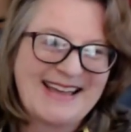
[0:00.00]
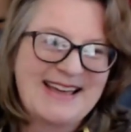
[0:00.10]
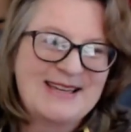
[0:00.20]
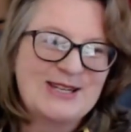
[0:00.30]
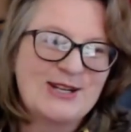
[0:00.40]

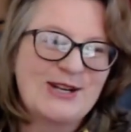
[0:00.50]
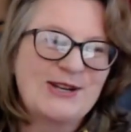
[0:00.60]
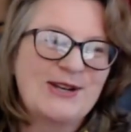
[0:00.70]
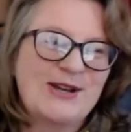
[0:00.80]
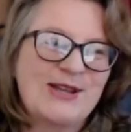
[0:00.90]
You
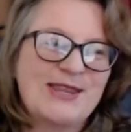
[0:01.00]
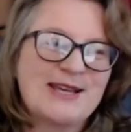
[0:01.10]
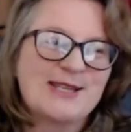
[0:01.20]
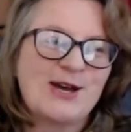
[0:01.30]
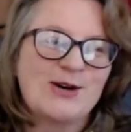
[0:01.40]
know, that's
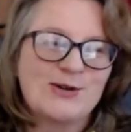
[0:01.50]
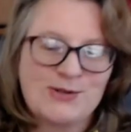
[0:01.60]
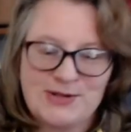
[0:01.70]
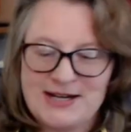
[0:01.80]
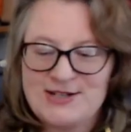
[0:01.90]
the
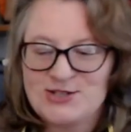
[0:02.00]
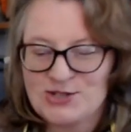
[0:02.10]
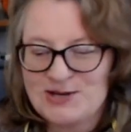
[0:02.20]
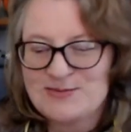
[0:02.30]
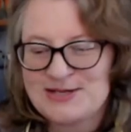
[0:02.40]
whole
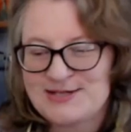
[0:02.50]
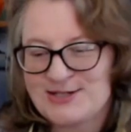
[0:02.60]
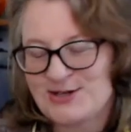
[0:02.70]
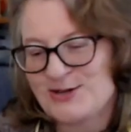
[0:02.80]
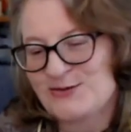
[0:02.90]
enjoyment
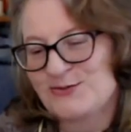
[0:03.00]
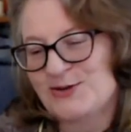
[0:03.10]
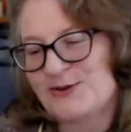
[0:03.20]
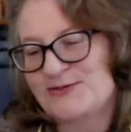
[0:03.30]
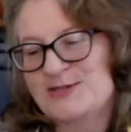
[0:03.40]
of
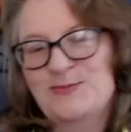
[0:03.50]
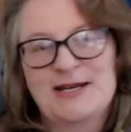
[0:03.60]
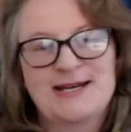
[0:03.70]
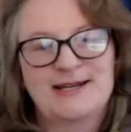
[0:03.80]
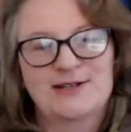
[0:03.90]

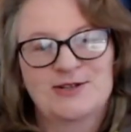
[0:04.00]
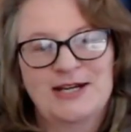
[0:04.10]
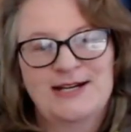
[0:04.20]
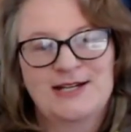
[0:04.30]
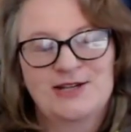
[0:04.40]
spinning and
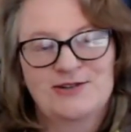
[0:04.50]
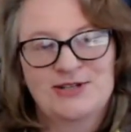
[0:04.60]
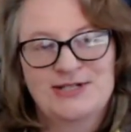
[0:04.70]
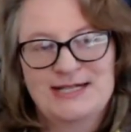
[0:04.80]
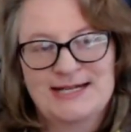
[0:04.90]
creating your
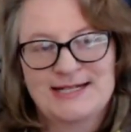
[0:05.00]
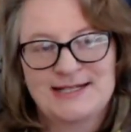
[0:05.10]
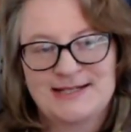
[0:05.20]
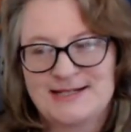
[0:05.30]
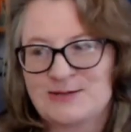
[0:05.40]
own
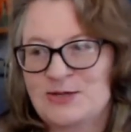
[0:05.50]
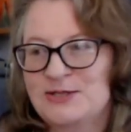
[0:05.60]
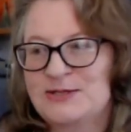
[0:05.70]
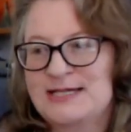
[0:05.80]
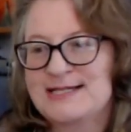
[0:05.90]
yarn as
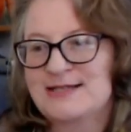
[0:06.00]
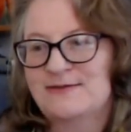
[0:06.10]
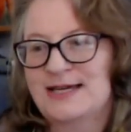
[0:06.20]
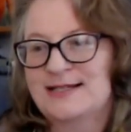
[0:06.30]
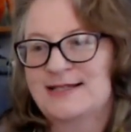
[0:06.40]
well, is the
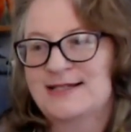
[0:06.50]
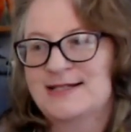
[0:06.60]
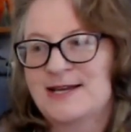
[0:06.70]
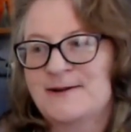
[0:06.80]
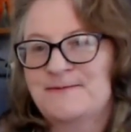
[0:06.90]
fact that
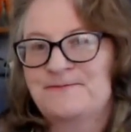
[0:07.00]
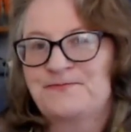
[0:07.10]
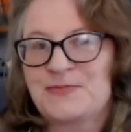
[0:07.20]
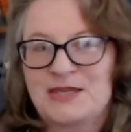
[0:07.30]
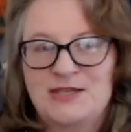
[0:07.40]

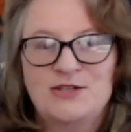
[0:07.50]
you